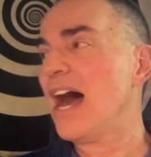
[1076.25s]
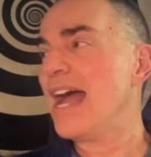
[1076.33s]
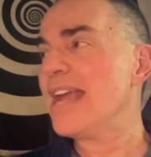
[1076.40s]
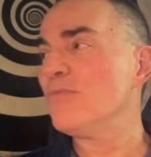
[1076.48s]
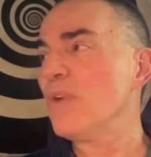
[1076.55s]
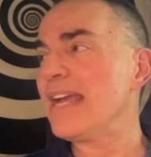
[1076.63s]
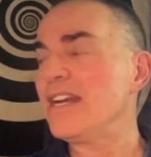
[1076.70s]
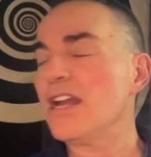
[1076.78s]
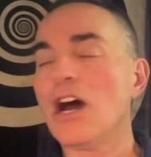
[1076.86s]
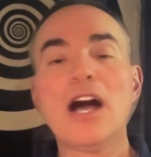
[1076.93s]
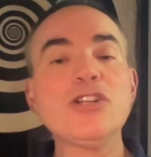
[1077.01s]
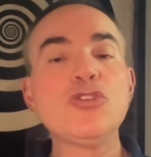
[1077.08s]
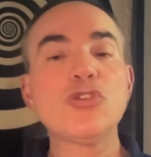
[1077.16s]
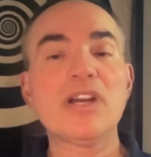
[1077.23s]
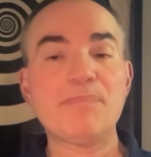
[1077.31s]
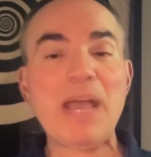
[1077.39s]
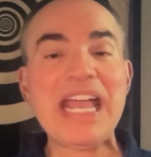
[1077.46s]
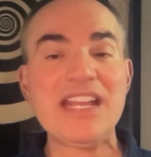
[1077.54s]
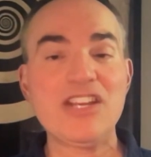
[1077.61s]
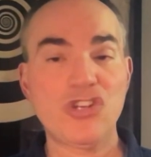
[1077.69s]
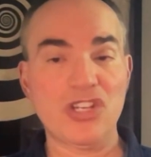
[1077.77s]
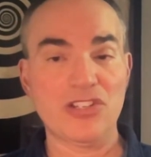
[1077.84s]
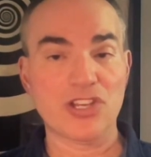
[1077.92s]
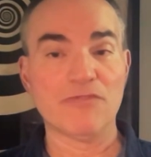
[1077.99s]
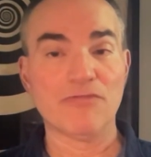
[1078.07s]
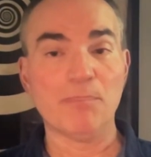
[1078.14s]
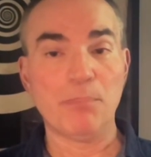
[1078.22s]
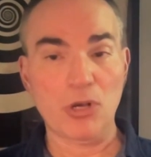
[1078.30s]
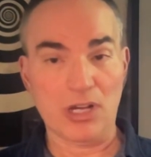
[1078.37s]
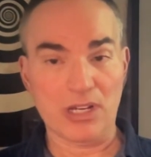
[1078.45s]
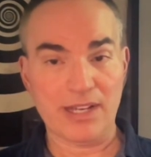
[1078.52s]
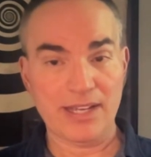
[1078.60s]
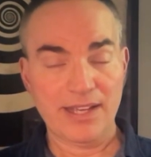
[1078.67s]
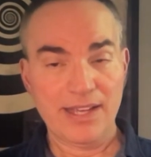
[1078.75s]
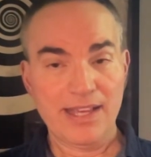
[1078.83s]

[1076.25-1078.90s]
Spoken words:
I write 100 pages of a book.